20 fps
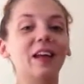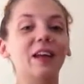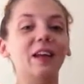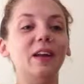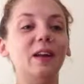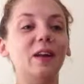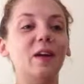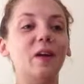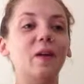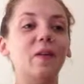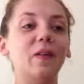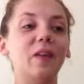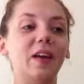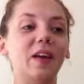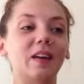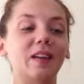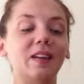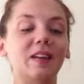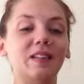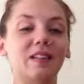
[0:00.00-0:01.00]
And they
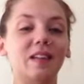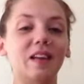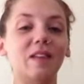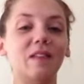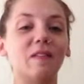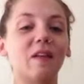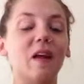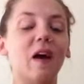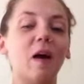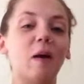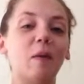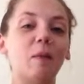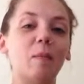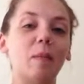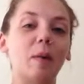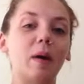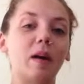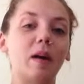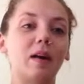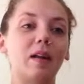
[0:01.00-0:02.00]
could have just given up,
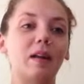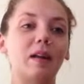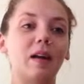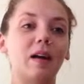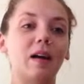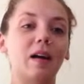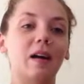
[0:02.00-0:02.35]
but